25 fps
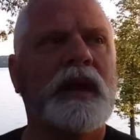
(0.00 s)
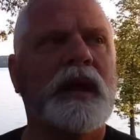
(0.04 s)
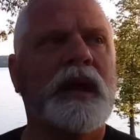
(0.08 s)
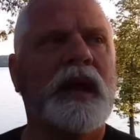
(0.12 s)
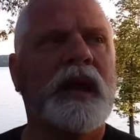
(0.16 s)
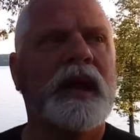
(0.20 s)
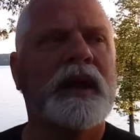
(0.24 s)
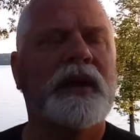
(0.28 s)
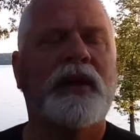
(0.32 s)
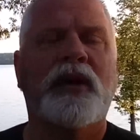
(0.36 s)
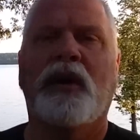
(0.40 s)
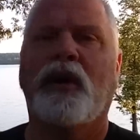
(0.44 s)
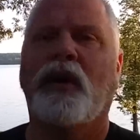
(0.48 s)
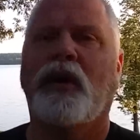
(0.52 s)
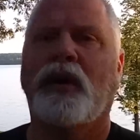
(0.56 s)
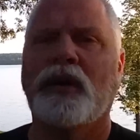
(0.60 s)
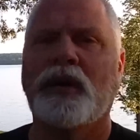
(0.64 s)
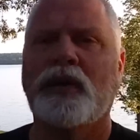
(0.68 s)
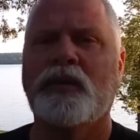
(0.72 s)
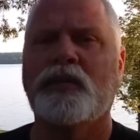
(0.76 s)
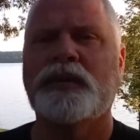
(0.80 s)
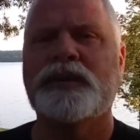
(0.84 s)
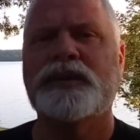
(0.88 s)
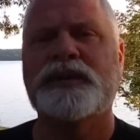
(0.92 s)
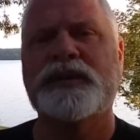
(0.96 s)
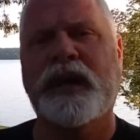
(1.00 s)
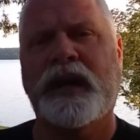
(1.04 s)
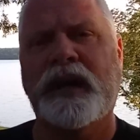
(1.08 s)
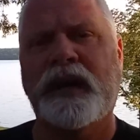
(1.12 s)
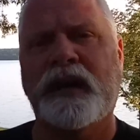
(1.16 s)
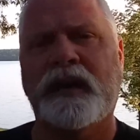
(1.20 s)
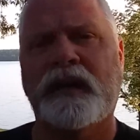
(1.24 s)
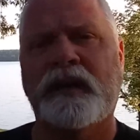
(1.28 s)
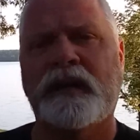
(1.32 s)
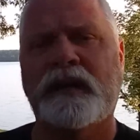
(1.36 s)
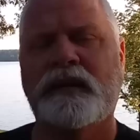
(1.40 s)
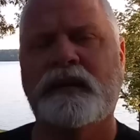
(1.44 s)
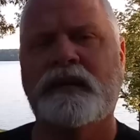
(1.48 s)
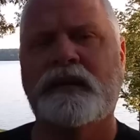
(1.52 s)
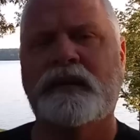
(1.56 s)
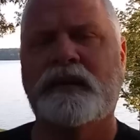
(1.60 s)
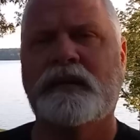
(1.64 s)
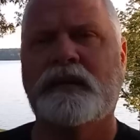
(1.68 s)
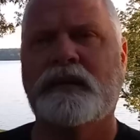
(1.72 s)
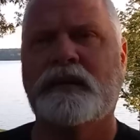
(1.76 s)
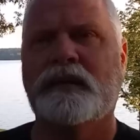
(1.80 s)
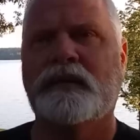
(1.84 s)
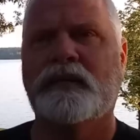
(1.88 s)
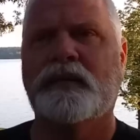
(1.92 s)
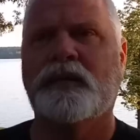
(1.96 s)
And all it would take
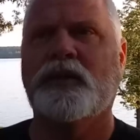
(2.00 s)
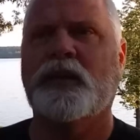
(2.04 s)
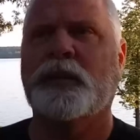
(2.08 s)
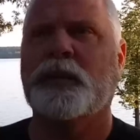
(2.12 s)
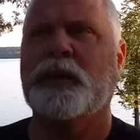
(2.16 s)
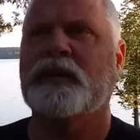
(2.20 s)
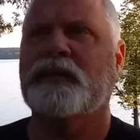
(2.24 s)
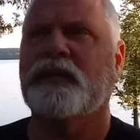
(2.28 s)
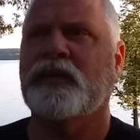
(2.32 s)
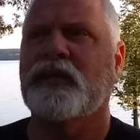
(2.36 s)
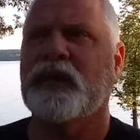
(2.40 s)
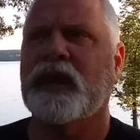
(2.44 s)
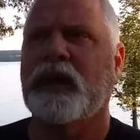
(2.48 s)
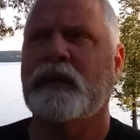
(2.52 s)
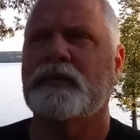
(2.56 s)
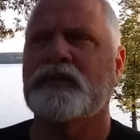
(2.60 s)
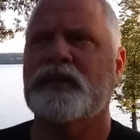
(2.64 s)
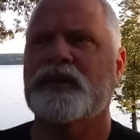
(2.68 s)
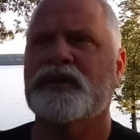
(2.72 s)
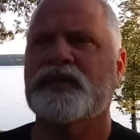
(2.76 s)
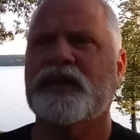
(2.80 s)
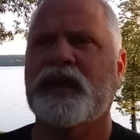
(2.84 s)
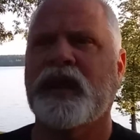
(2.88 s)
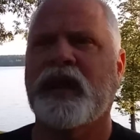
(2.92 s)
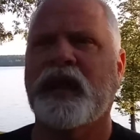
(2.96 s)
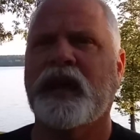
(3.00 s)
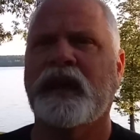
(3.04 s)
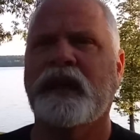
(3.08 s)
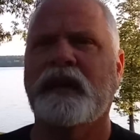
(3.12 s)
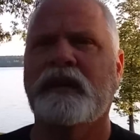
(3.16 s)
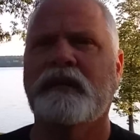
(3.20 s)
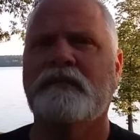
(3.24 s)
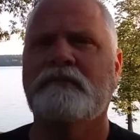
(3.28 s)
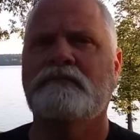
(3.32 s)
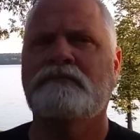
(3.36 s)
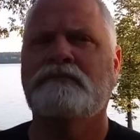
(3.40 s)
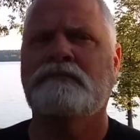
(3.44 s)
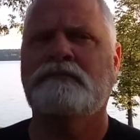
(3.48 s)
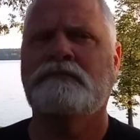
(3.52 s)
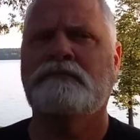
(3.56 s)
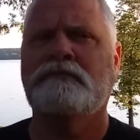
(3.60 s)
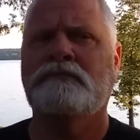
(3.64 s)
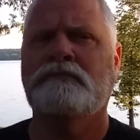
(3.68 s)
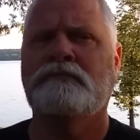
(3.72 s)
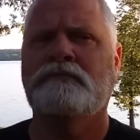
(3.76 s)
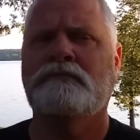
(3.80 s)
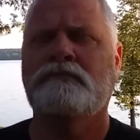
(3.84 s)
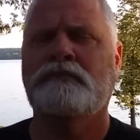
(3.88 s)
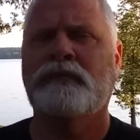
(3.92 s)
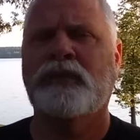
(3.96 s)
would be for them to say,
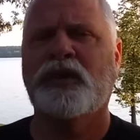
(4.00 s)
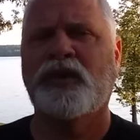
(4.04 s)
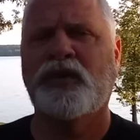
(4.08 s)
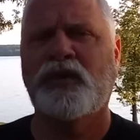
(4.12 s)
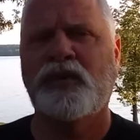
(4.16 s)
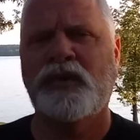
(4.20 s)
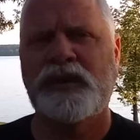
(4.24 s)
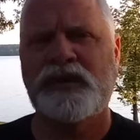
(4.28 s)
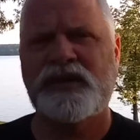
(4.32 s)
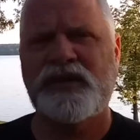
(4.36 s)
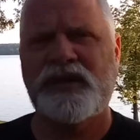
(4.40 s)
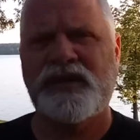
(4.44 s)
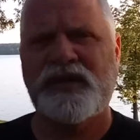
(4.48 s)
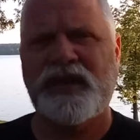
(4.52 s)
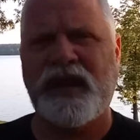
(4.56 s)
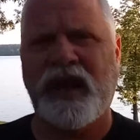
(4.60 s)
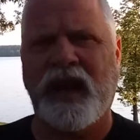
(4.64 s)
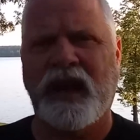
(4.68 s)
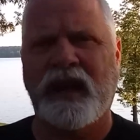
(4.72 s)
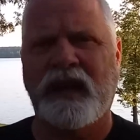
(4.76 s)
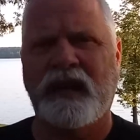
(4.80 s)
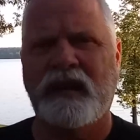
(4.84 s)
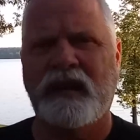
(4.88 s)
who is this guy?